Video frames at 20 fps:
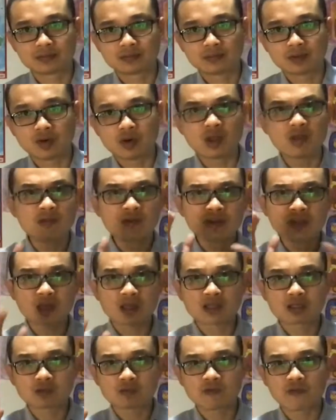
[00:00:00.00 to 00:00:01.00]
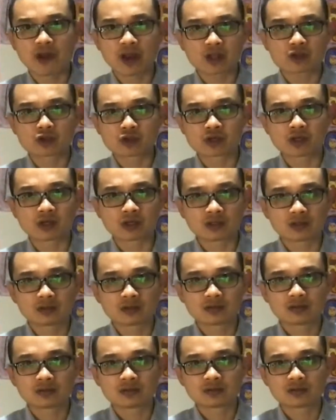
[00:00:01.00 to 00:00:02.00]
or even there is fracture,
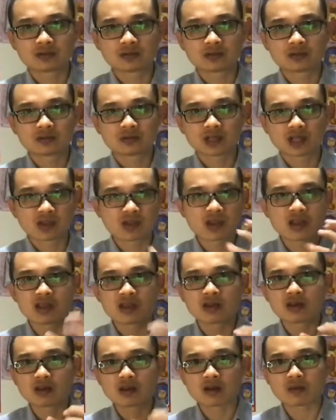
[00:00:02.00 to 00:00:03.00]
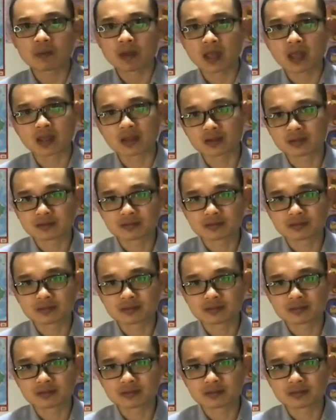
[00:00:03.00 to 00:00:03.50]
you're in a lot of pain,